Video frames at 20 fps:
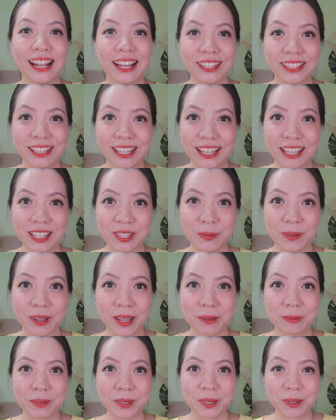Hello dears,
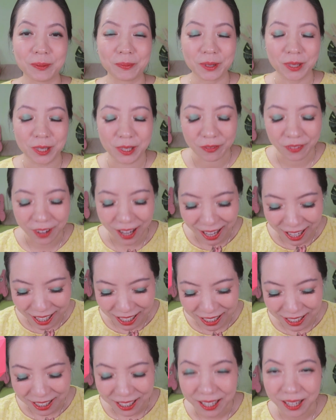welcome to Beauty for
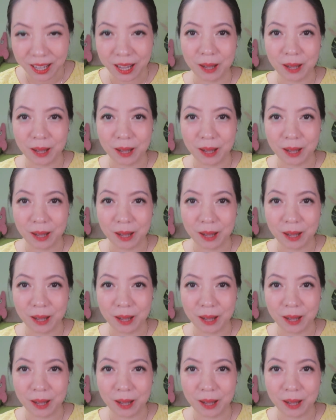Heart.